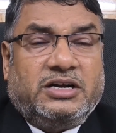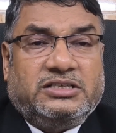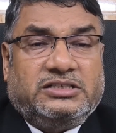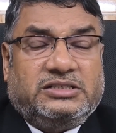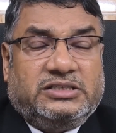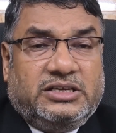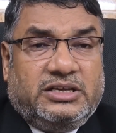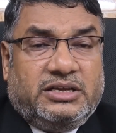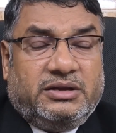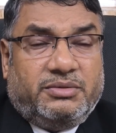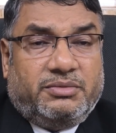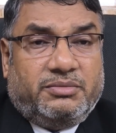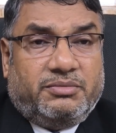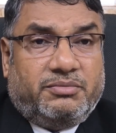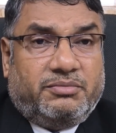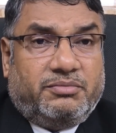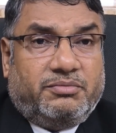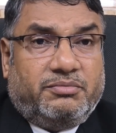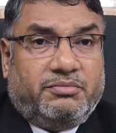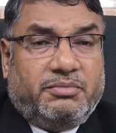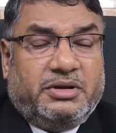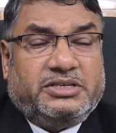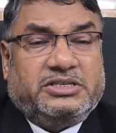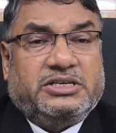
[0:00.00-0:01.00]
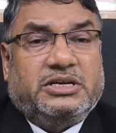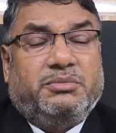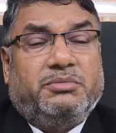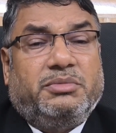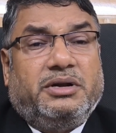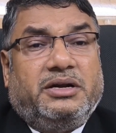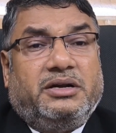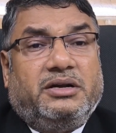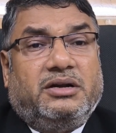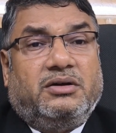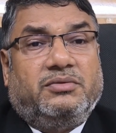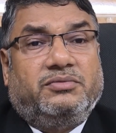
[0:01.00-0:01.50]
is the
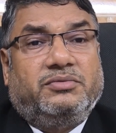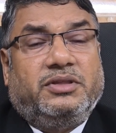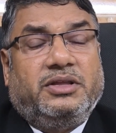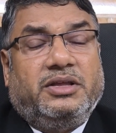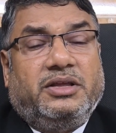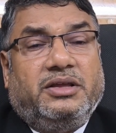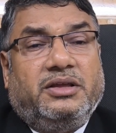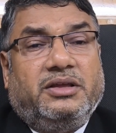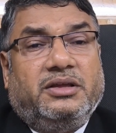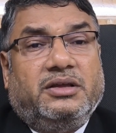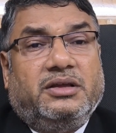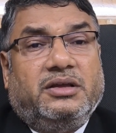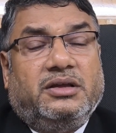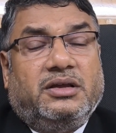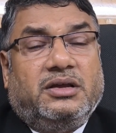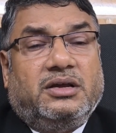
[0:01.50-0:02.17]
measurement of the